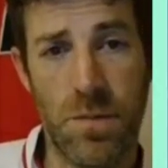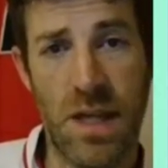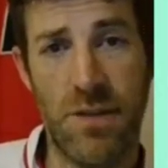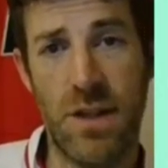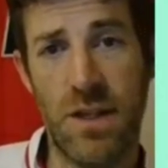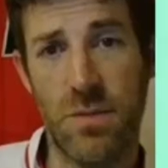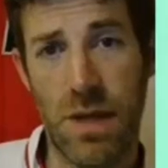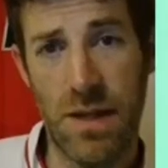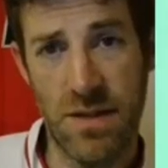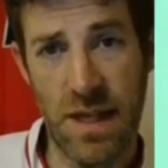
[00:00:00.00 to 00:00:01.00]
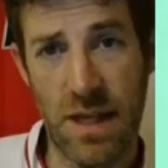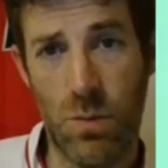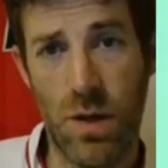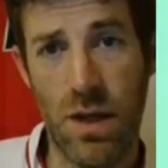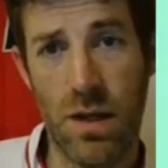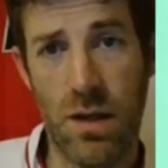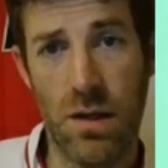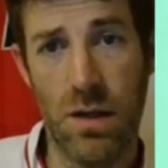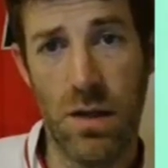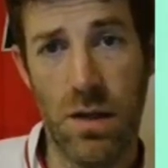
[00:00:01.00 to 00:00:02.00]
then if he doesn't play the second week,
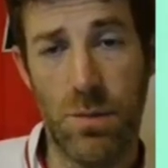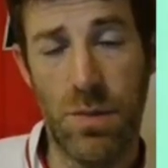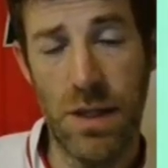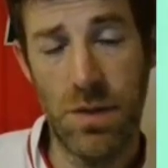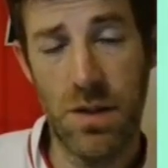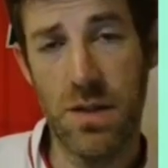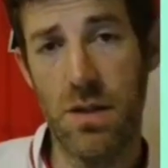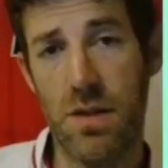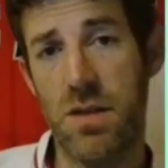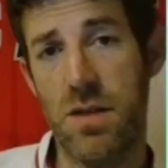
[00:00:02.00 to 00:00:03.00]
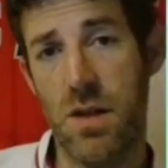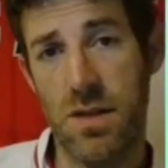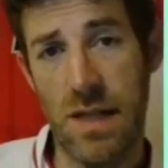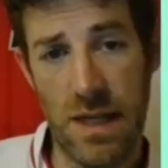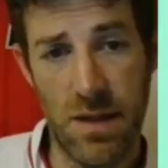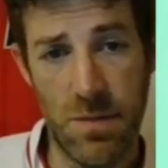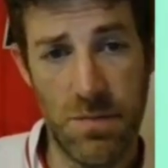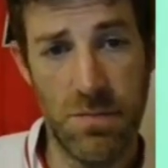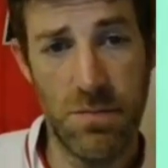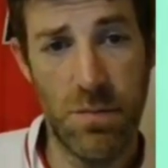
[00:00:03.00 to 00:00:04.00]
people are going to start selling him
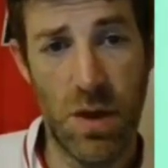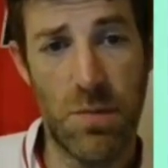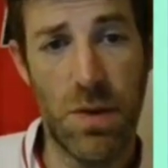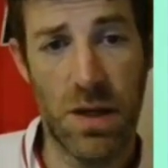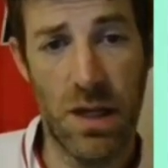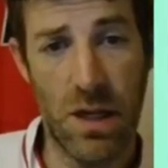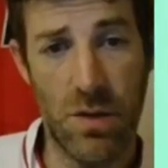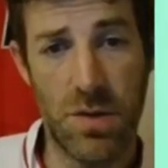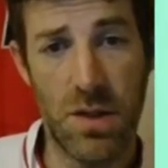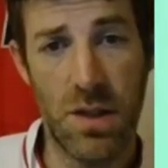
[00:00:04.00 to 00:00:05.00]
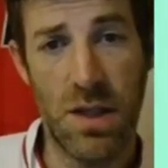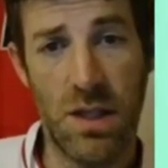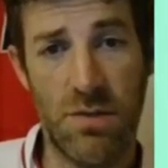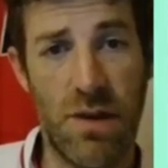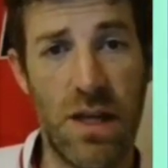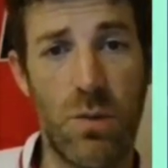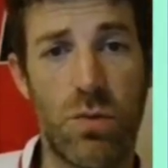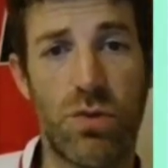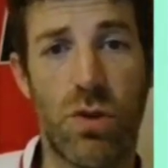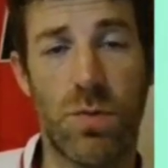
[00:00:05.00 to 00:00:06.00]
by the bucket load. His value
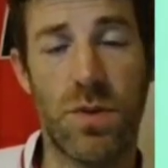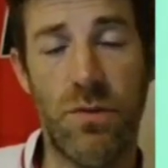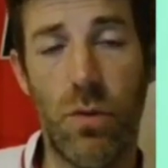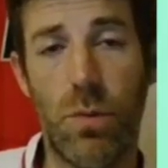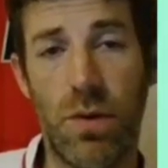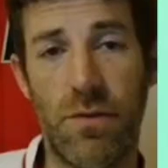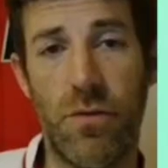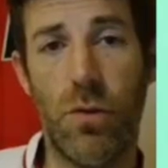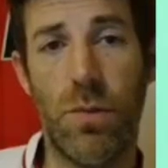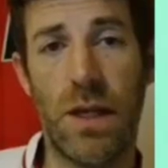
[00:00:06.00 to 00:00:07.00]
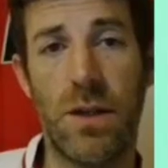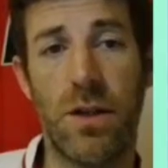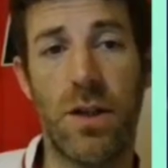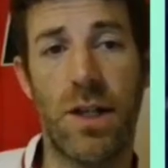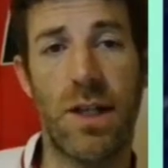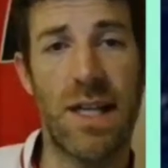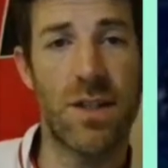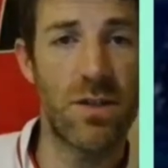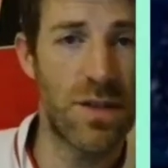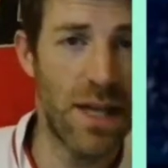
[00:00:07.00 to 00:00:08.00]
will drop to 4.4 million, and
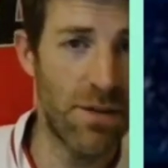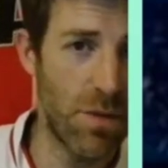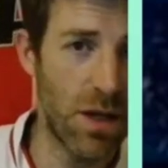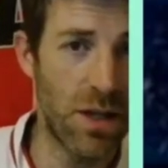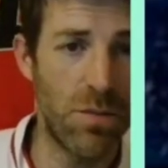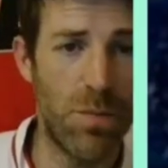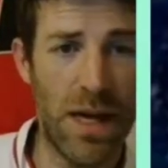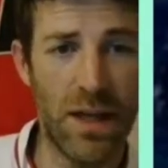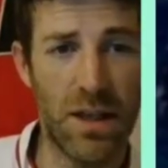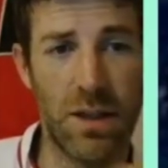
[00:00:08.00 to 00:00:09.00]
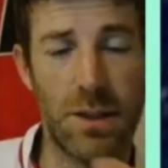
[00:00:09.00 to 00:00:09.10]
unless you save money in the bank,